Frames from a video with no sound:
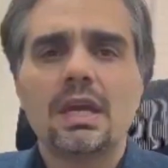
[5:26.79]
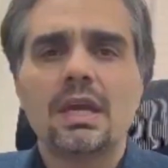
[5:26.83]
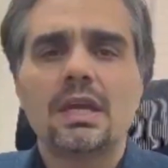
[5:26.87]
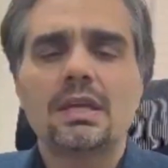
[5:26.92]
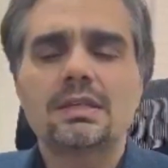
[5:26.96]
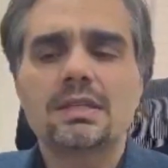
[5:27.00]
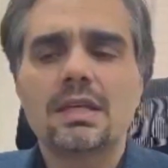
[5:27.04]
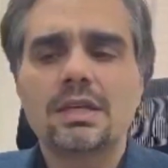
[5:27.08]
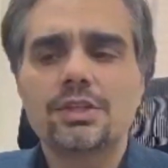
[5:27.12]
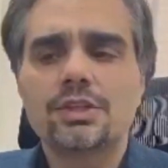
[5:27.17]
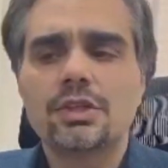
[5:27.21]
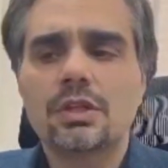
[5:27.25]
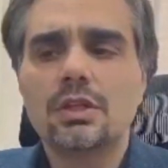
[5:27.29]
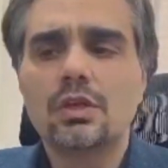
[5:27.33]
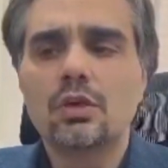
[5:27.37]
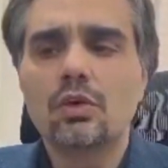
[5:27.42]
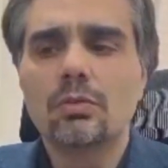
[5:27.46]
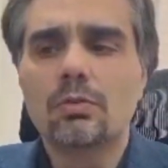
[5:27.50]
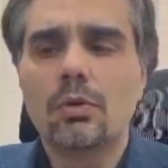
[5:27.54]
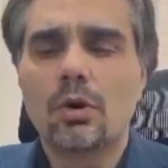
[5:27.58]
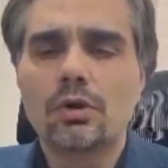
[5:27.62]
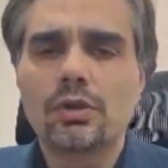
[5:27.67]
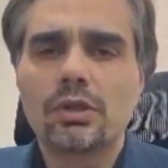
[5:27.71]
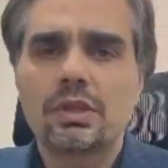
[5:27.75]
essential
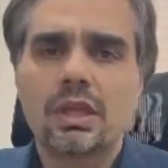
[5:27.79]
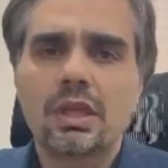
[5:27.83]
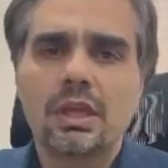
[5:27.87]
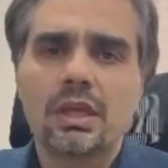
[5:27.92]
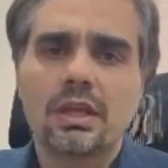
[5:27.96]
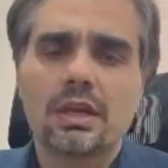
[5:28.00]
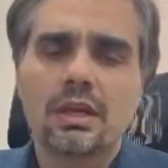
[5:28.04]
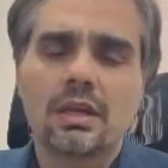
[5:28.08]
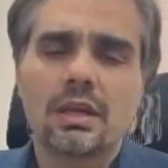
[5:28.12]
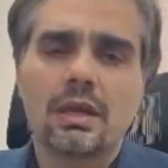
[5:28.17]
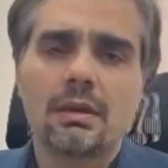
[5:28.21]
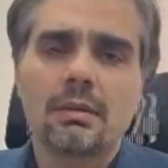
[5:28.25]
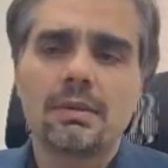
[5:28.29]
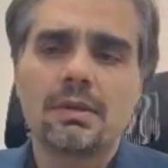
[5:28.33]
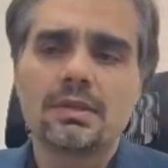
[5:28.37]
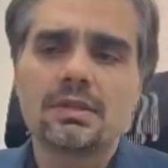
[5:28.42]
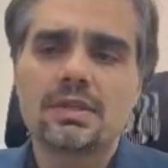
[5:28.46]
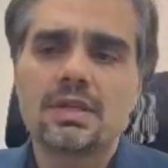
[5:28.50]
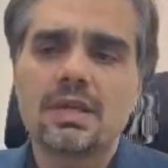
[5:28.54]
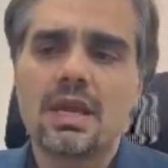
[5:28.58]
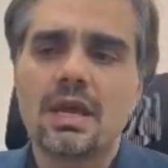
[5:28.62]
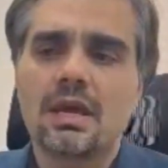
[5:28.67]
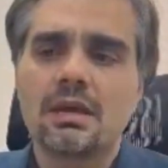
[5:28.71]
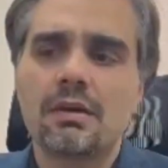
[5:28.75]
newborn care and
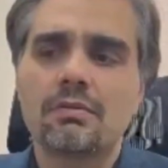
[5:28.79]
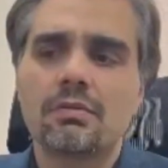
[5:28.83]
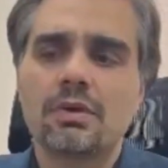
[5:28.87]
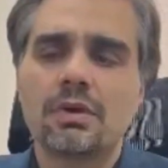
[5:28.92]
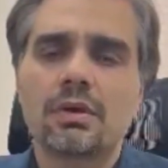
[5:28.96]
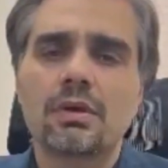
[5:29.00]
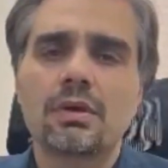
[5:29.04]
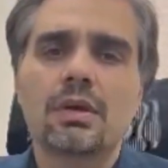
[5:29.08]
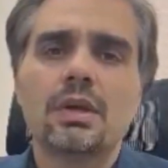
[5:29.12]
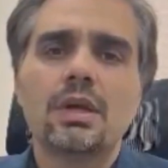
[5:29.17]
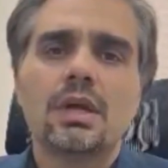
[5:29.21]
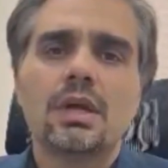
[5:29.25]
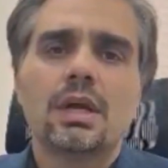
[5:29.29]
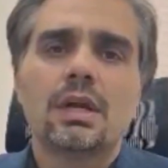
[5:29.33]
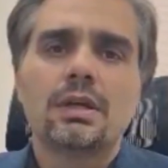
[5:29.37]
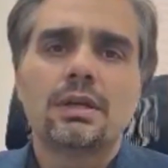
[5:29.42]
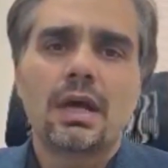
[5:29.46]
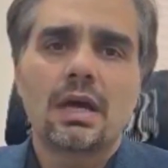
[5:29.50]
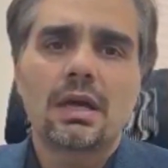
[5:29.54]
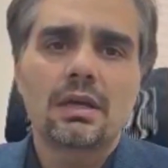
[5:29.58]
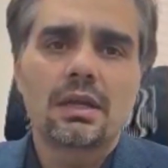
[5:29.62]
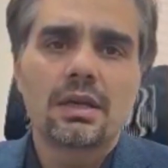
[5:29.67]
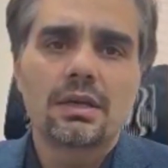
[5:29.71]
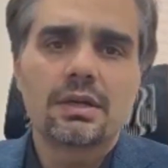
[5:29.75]
MNCI were
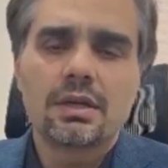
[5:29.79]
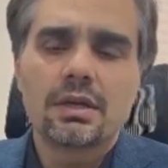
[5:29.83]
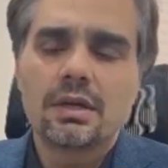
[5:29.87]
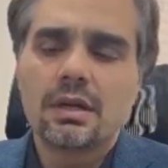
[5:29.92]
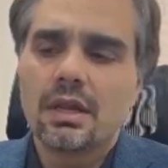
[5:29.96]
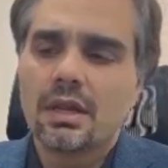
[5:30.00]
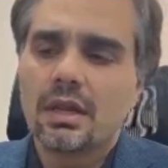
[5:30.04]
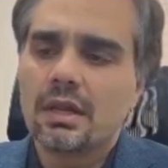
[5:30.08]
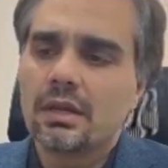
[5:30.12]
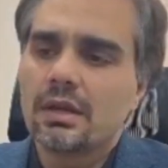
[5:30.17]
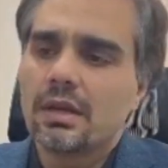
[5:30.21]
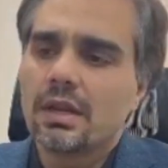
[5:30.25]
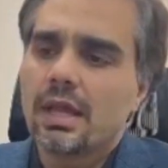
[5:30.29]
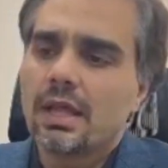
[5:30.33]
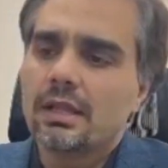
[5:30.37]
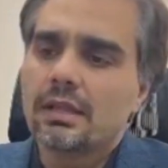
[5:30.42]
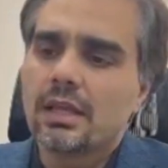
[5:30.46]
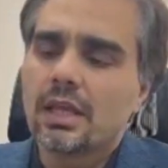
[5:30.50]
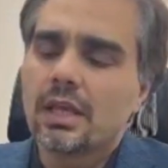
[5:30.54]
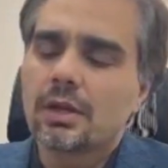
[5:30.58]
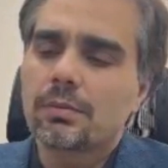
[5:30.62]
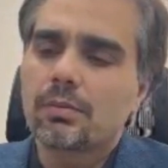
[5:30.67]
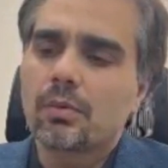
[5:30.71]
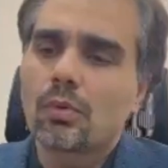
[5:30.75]
targeted, and
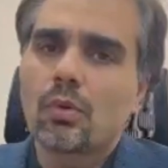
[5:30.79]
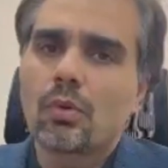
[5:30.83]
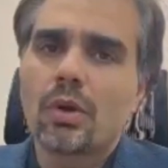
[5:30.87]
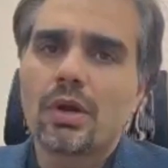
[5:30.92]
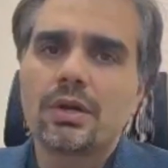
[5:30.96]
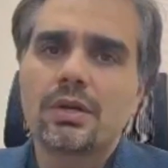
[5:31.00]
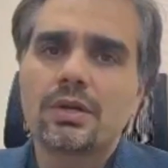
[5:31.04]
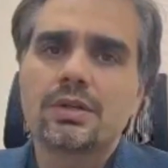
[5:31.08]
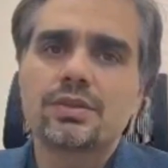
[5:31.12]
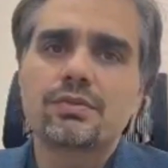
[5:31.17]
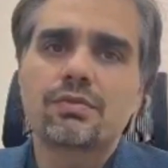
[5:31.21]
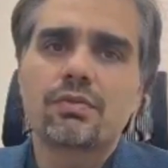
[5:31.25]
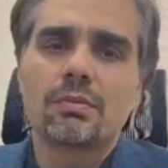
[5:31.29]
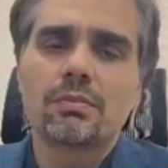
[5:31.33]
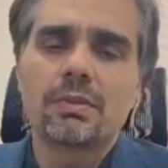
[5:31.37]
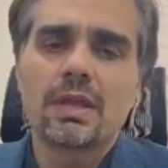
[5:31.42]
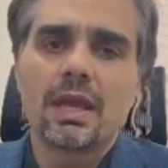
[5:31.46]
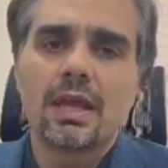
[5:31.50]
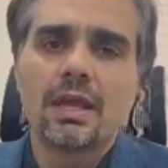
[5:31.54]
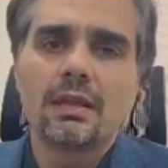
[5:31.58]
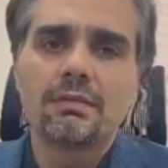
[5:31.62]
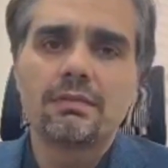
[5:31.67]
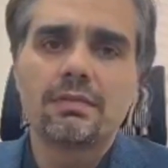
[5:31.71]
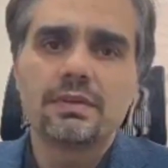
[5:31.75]
healthcare providers from the
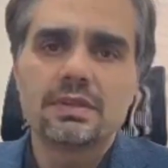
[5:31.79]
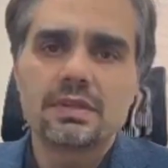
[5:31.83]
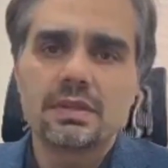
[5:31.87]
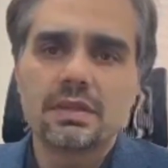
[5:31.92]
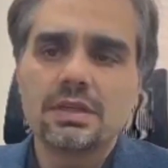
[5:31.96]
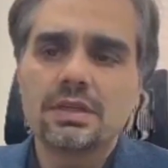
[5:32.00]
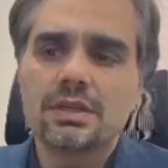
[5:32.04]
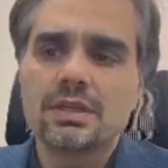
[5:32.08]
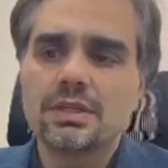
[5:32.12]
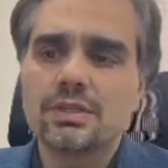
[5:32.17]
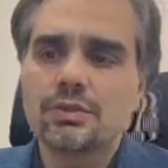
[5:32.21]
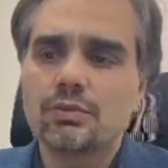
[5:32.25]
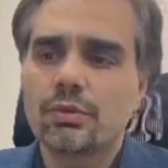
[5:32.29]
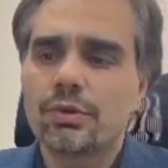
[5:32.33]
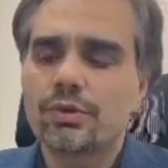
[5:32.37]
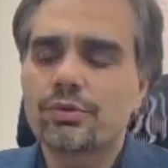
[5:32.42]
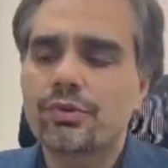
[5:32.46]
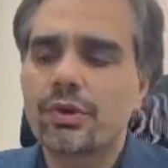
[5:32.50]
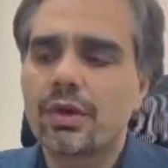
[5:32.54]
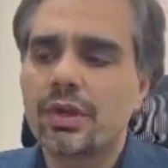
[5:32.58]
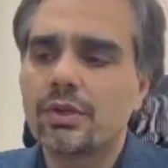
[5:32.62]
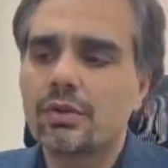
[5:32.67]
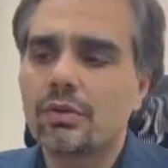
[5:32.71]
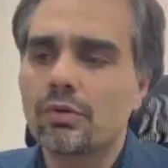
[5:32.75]
health facilities were
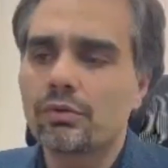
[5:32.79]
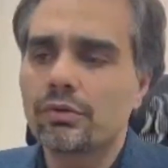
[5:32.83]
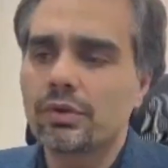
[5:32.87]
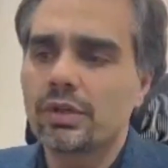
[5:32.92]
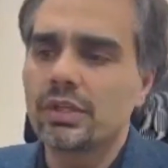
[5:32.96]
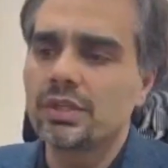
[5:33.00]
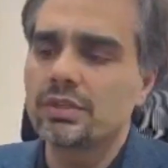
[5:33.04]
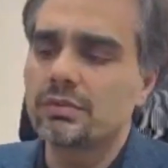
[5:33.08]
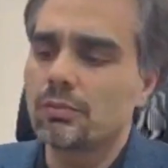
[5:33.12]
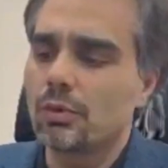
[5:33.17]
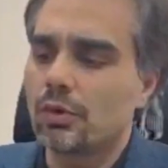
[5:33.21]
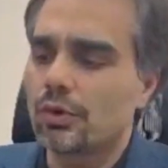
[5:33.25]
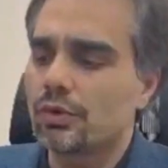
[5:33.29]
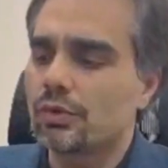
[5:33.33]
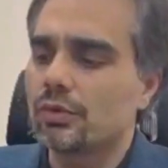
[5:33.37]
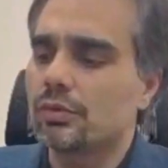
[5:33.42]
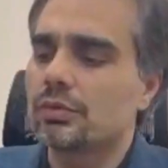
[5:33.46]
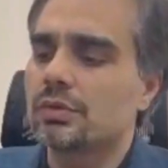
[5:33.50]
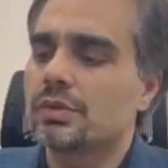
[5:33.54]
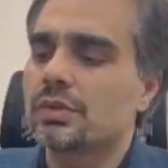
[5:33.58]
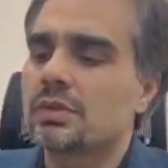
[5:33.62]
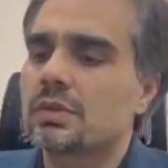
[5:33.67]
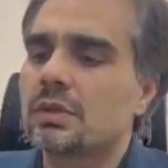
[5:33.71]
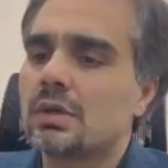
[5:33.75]
trained on these
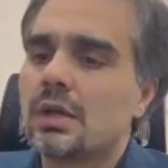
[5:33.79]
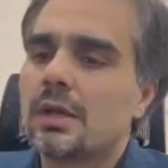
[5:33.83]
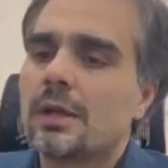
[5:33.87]
modules.